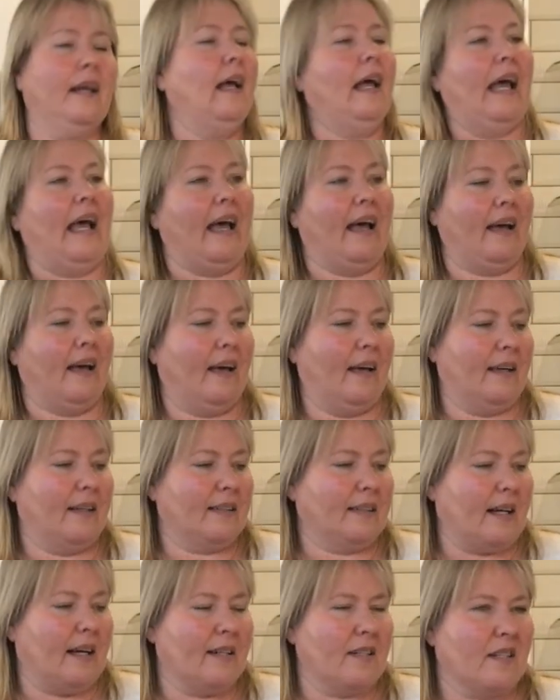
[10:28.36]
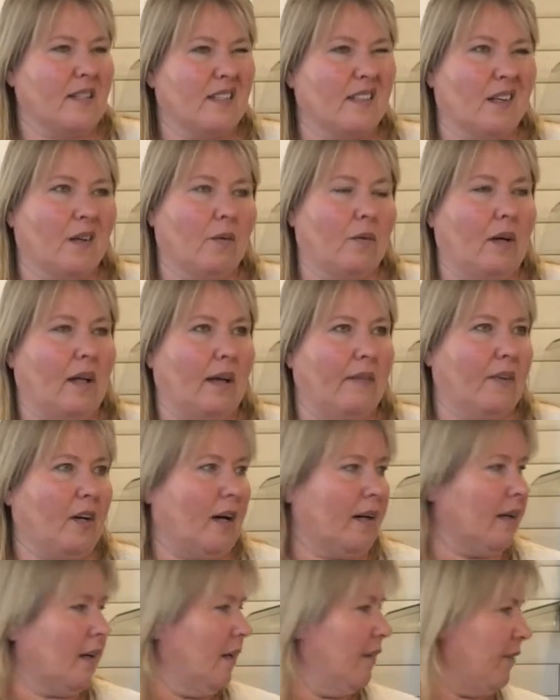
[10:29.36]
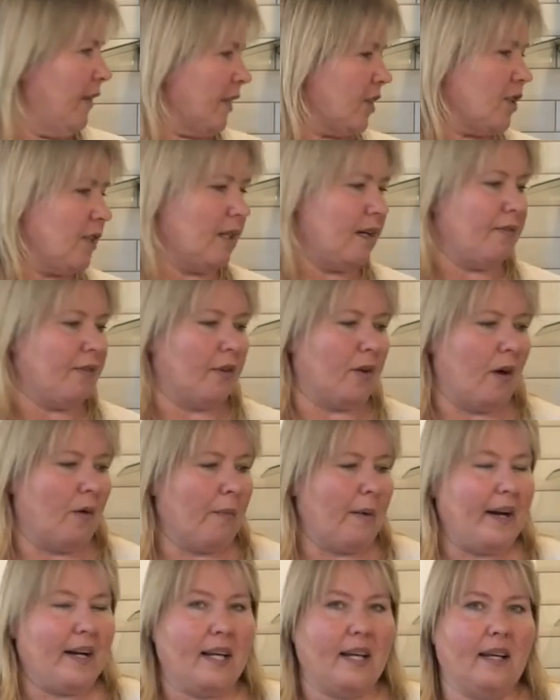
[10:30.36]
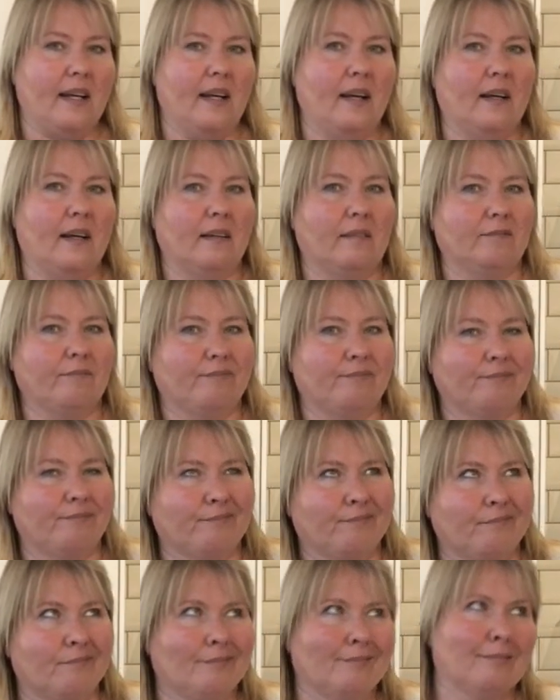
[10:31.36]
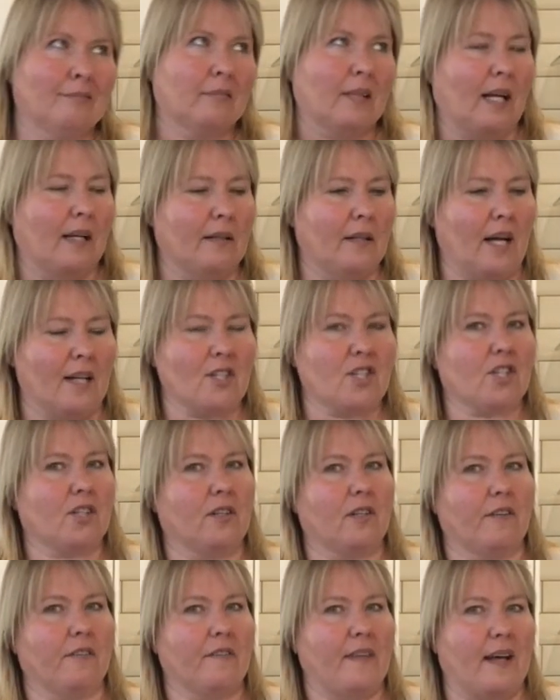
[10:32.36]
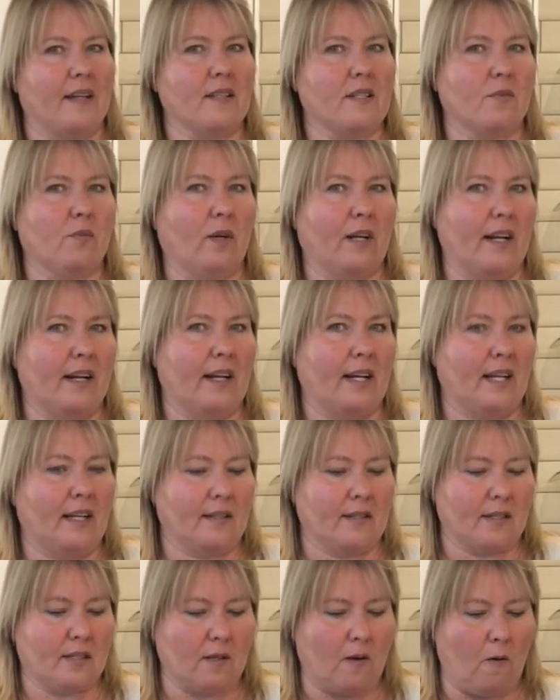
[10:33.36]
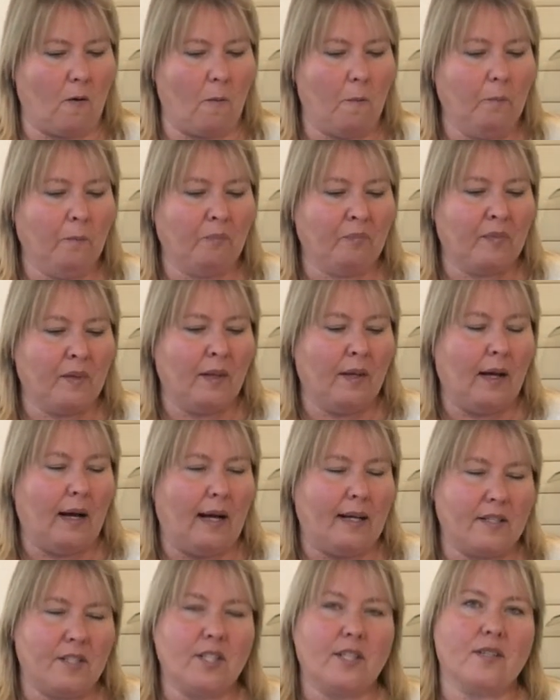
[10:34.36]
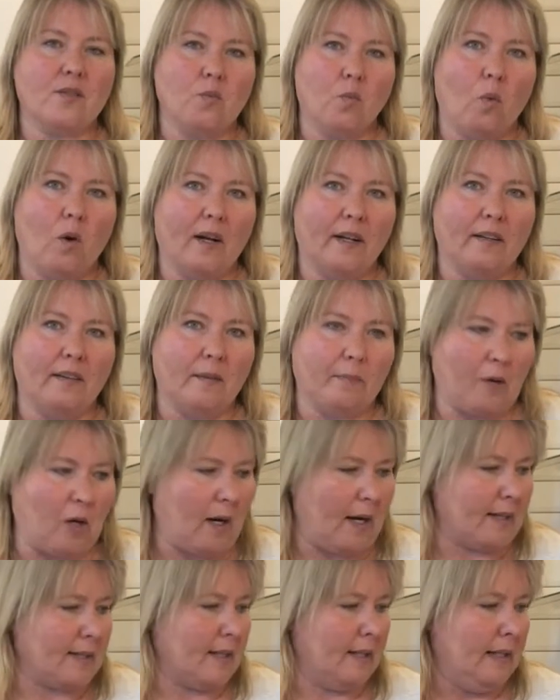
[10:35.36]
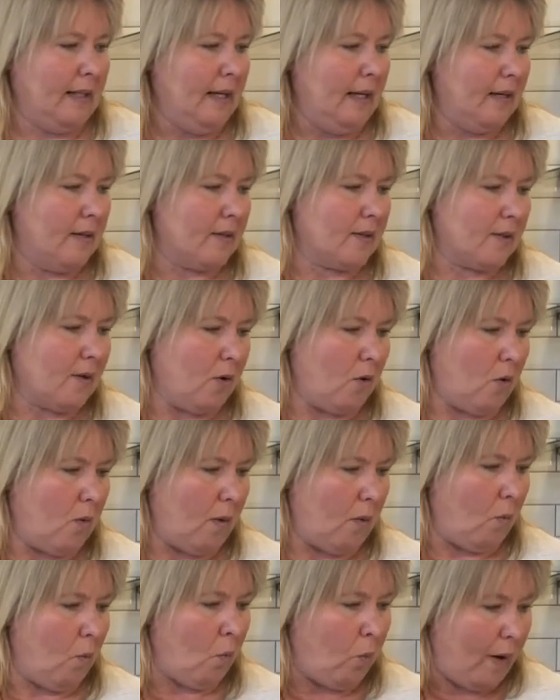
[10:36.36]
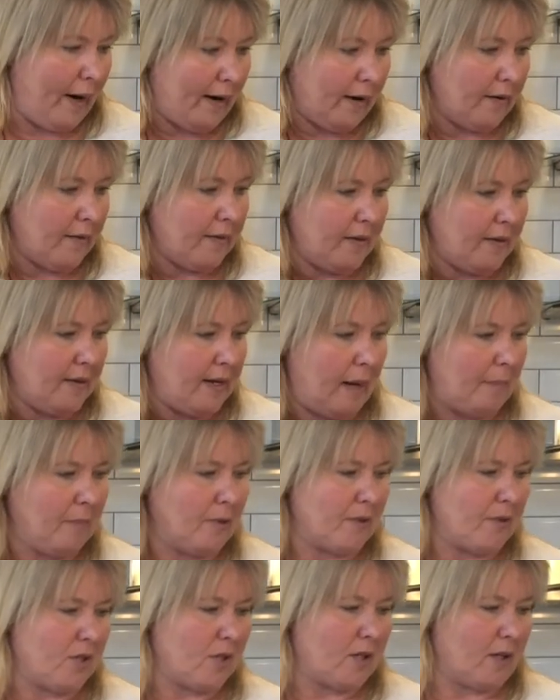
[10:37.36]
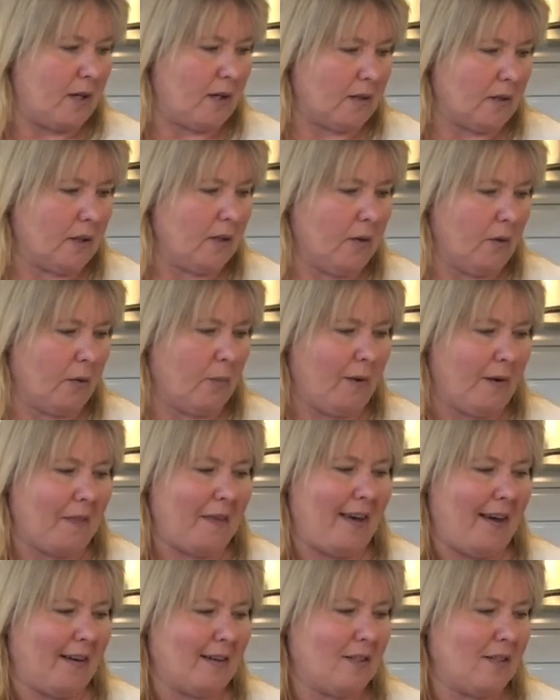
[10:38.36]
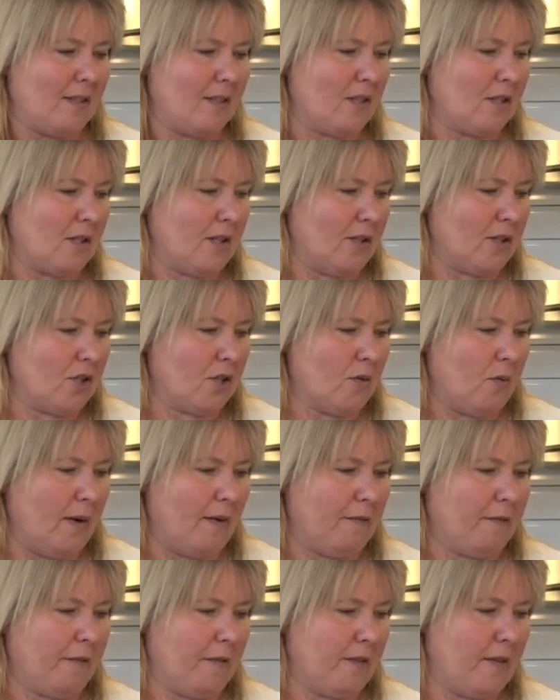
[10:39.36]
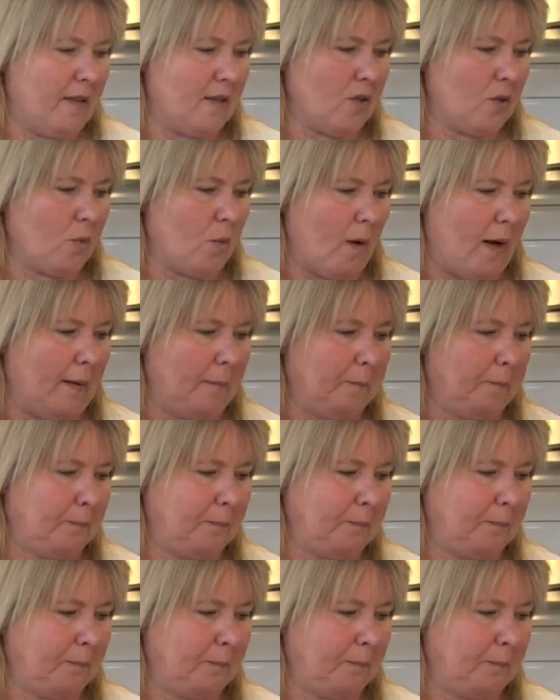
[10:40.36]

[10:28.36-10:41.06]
And I just think, well, I've got a convection oven already. Not sure if that's what I need. So I just wanted the pot. So where the numbers start, or where the X's start showing for this one,